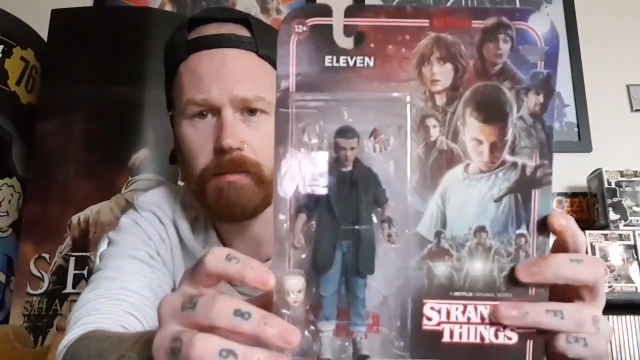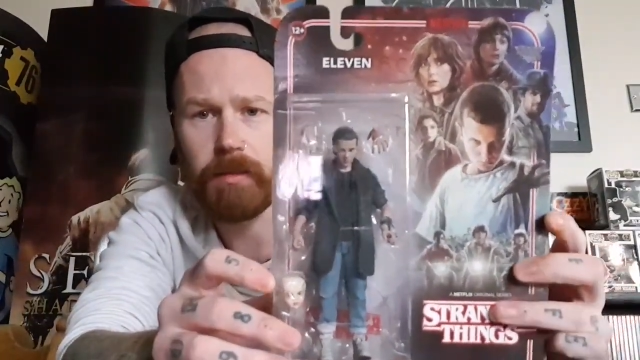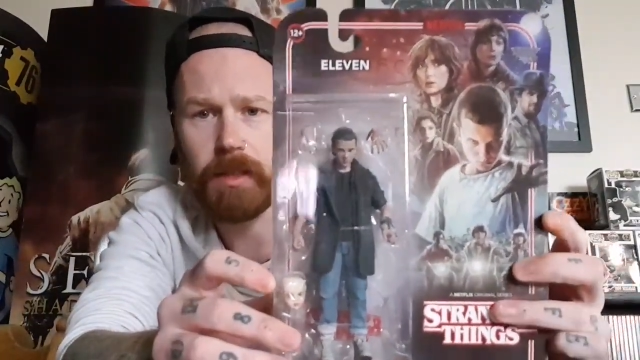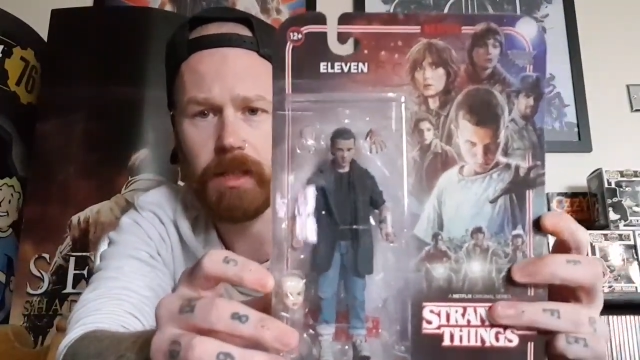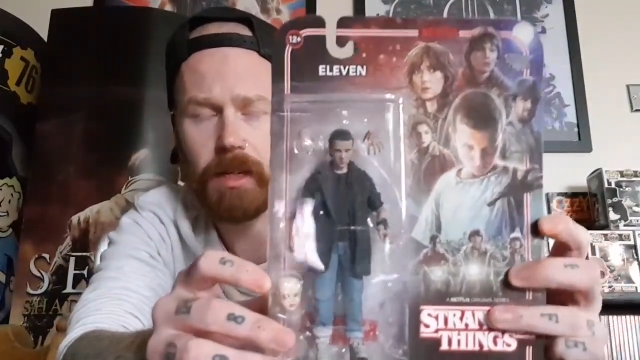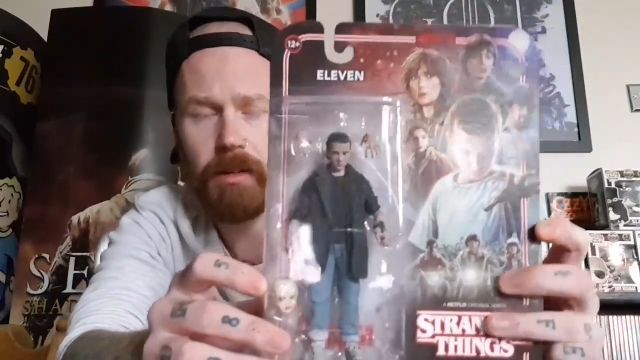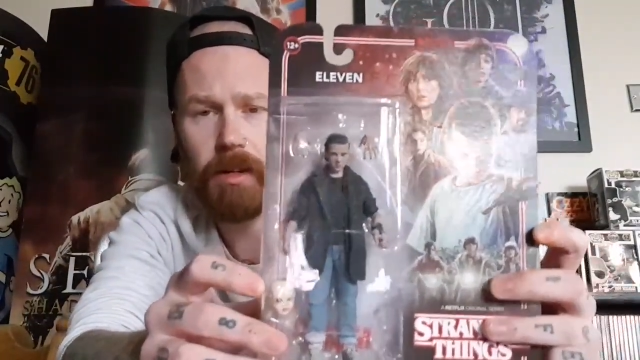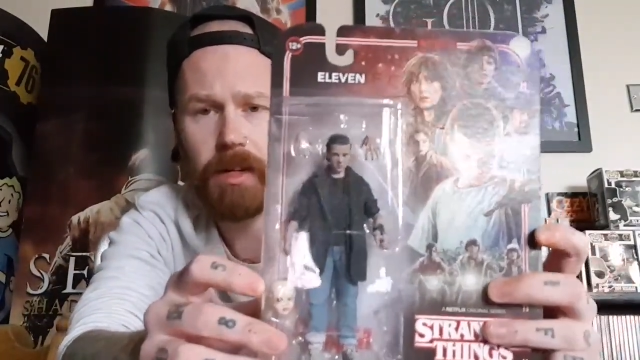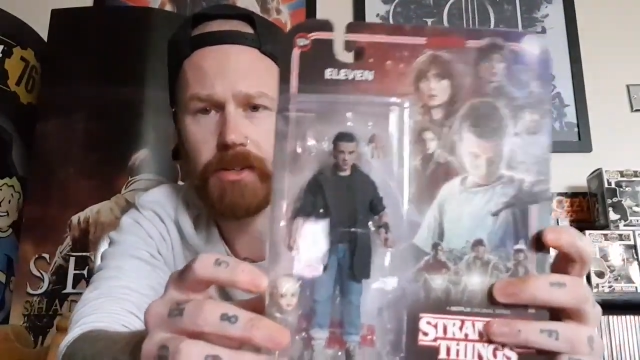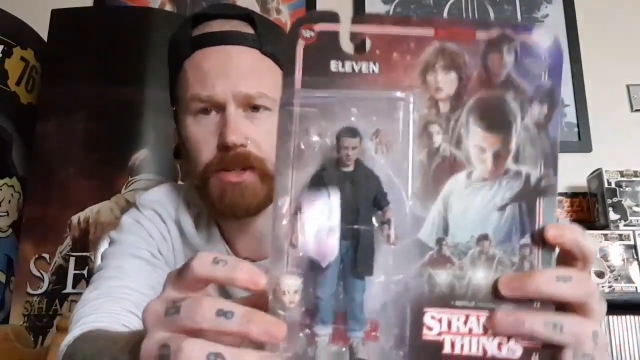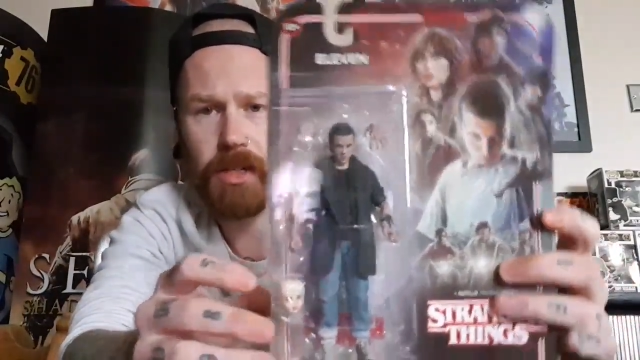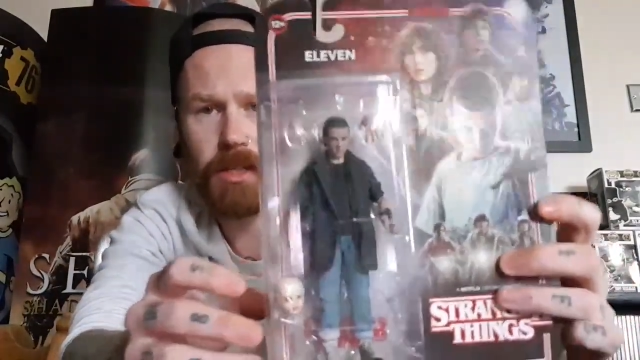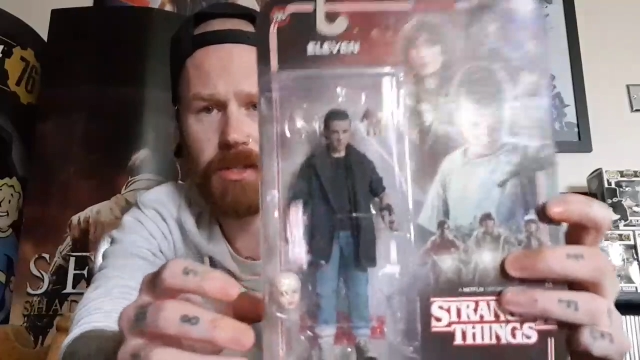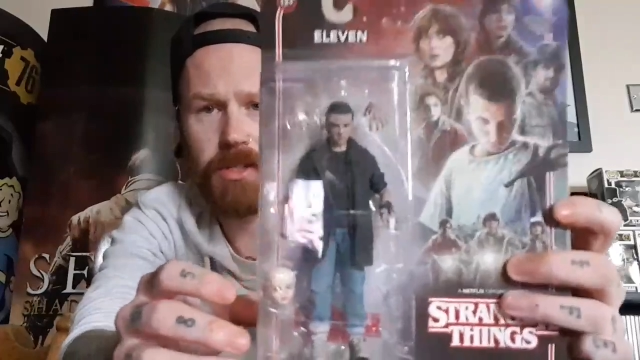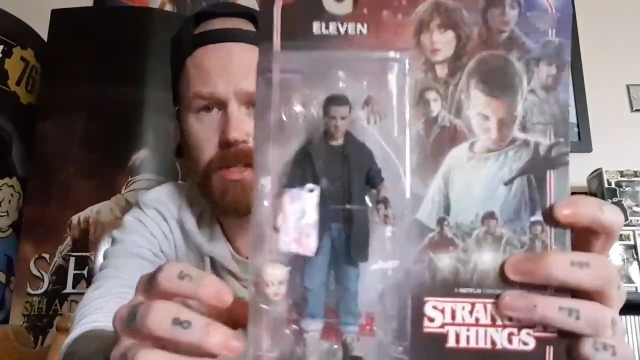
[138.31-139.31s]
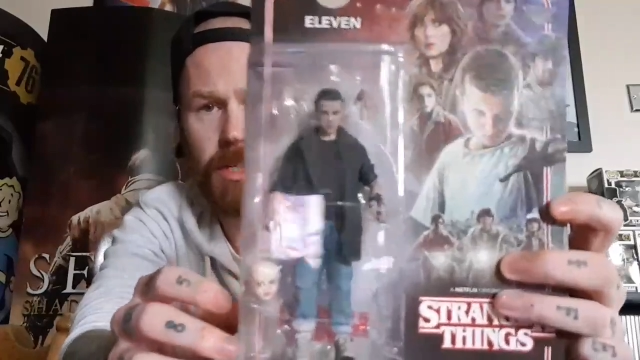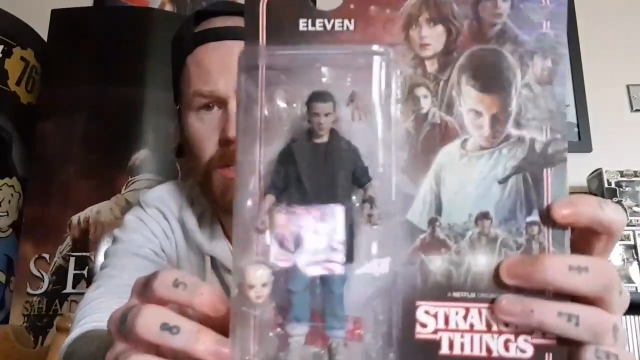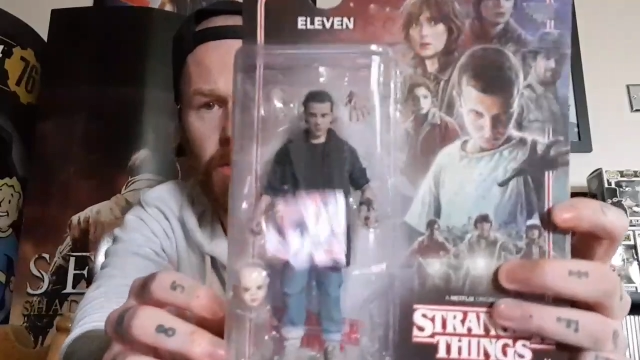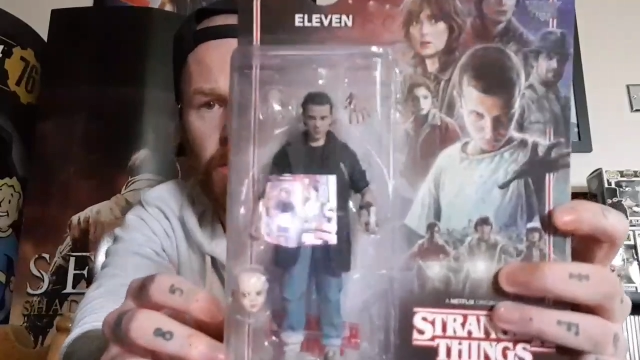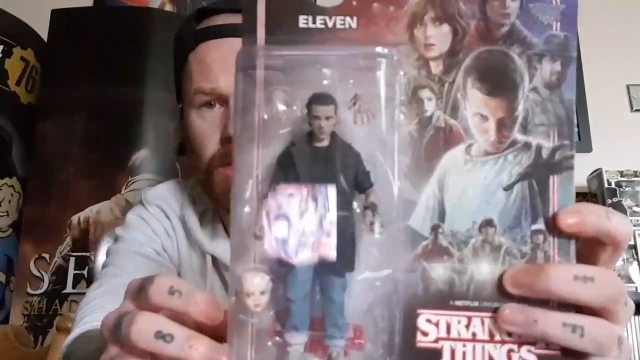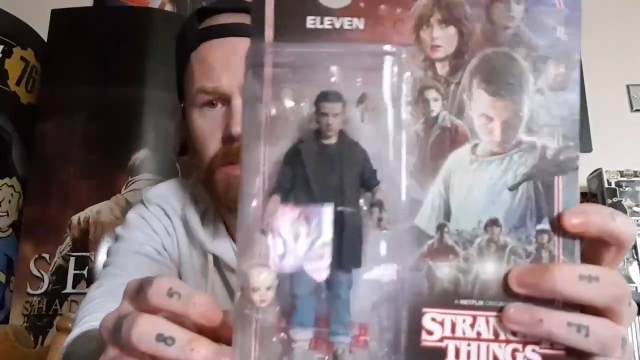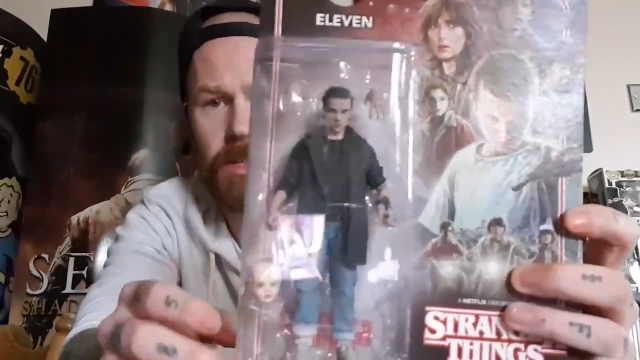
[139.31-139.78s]
You know, and as you can see,
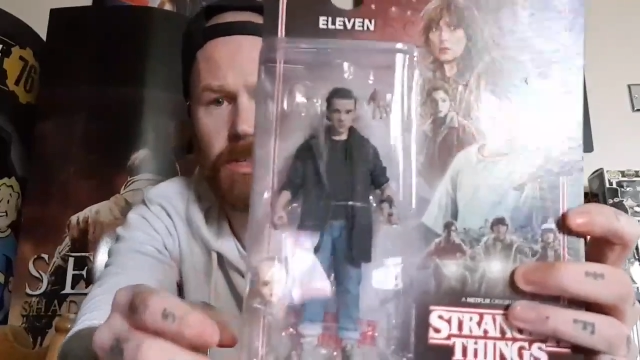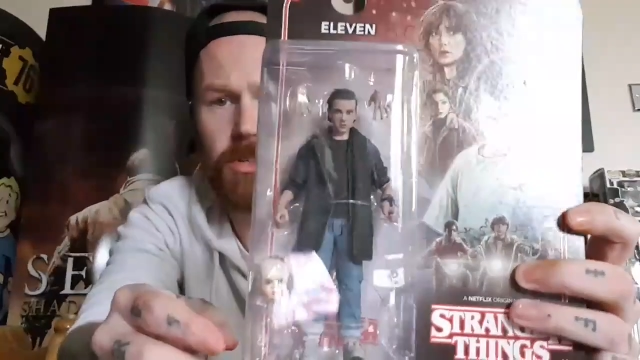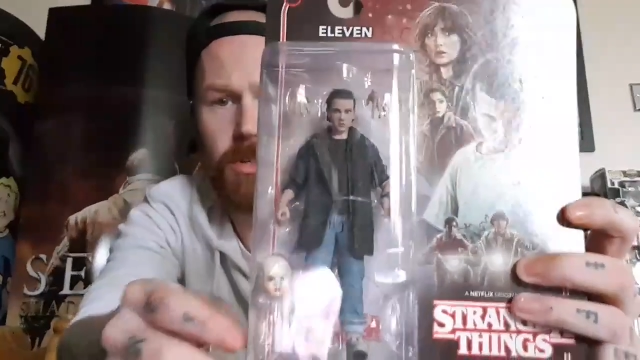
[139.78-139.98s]
looking at this,